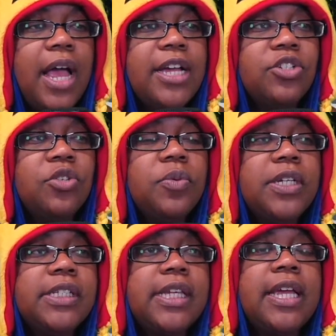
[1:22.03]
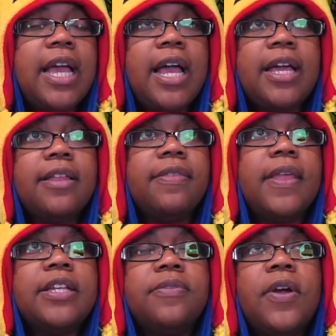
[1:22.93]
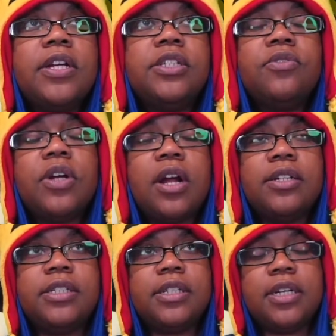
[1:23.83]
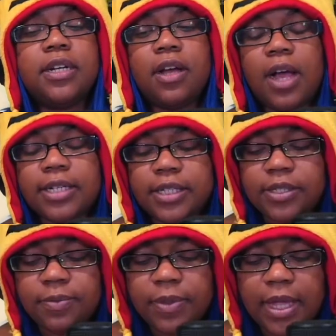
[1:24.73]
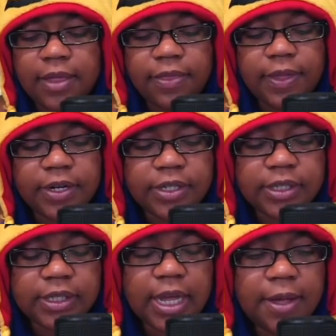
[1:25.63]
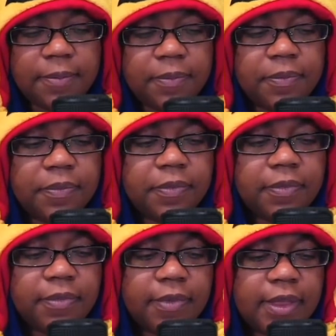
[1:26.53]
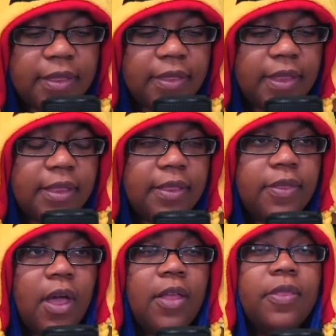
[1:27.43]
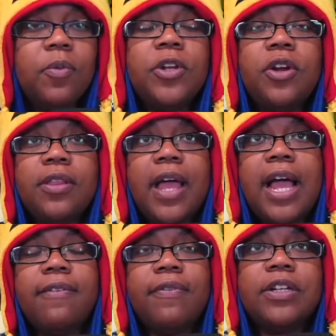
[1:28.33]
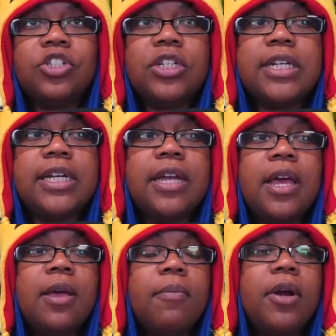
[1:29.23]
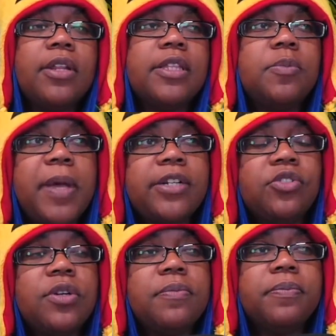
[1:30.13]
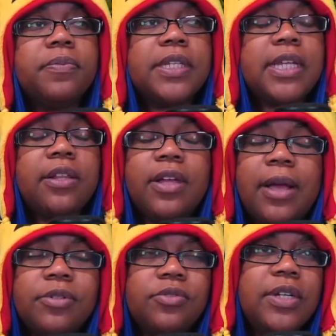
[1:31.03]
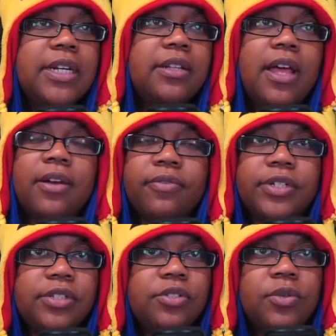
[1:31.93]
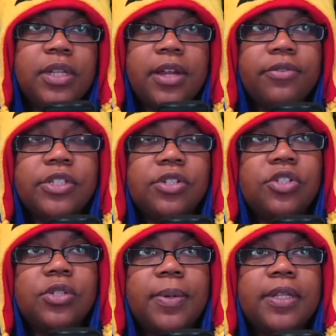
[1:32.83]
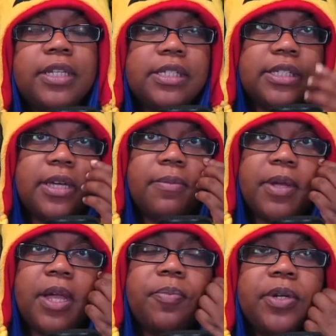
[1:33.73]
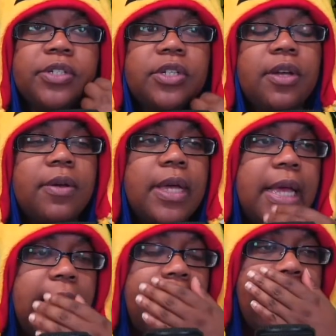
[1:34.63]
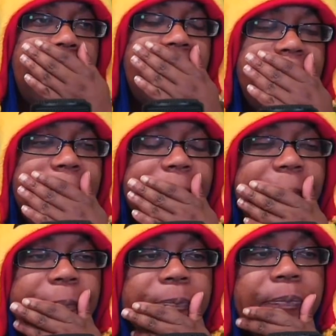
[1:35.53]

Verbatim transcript: I do want to say, I as far as in regards to autism, uh, there's um, on the when you're on the high functioning part of the spectrum, because I, I was reading a lot of re- doing a lot of research about this um, a couple years ago, um,